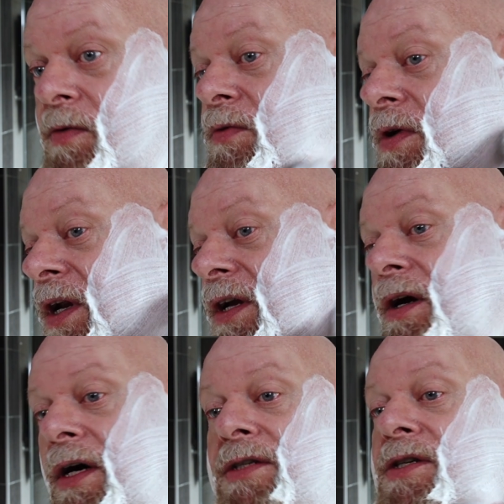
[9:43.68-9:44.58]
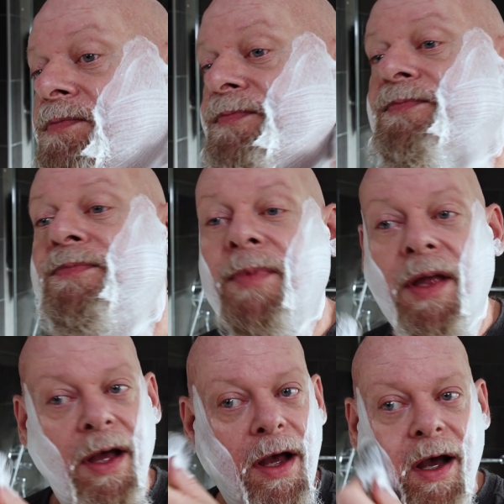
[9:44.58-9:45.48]
Really nice.
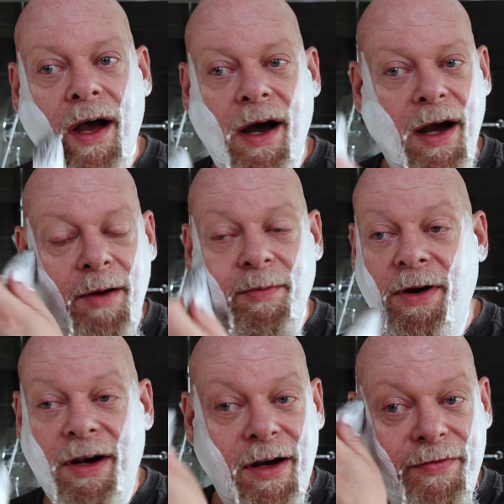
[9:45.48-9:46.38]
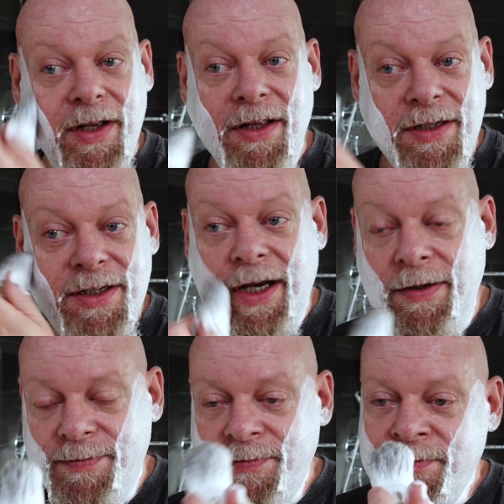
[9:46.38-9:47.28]
I am loving this
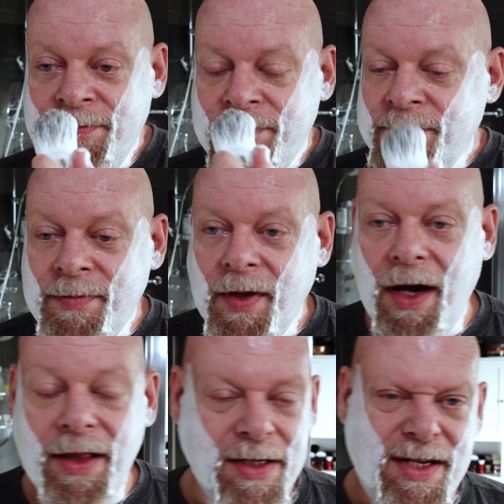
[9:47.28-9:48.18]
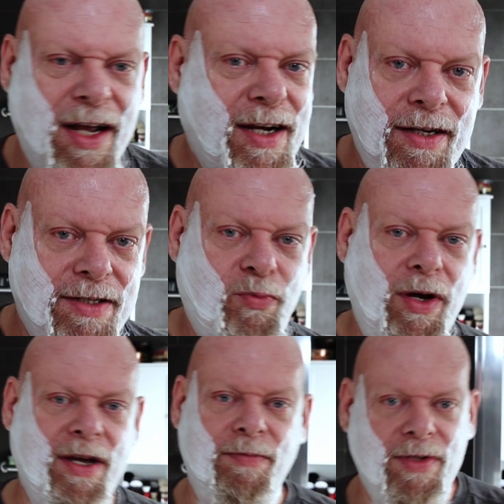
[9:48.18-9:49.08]
scent. And the slickness,
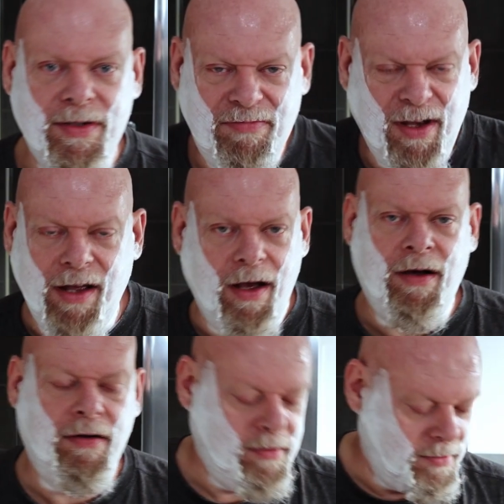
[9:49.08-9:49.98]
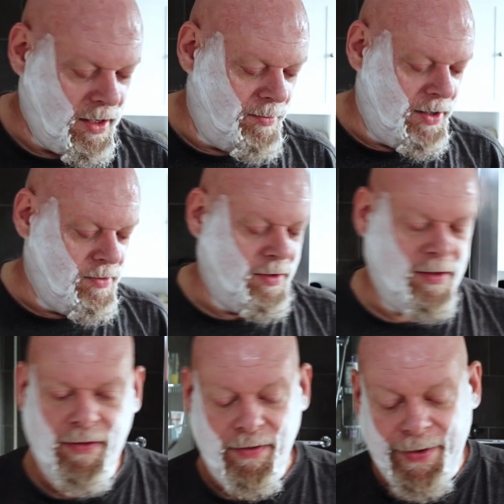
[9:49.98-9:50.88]
Wickham's, I mean,
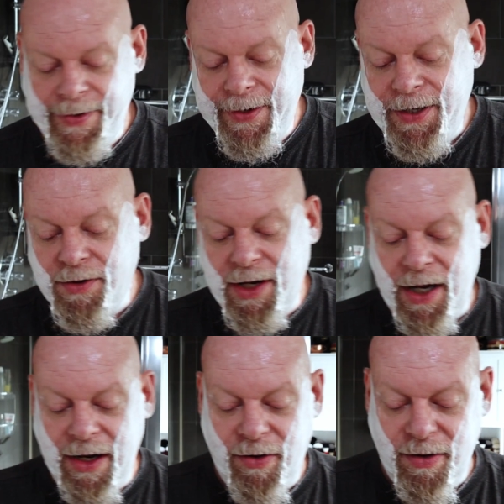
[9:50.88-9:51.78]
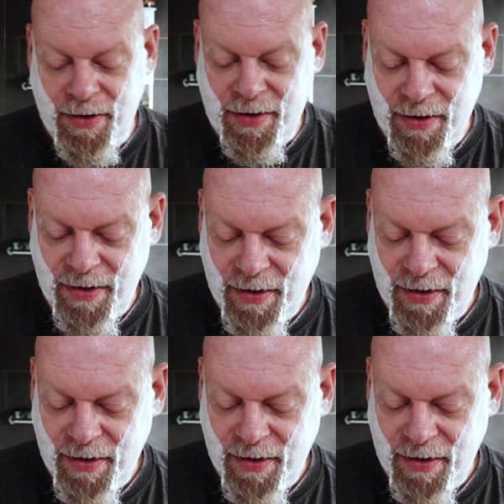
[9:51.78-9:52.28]
you cannot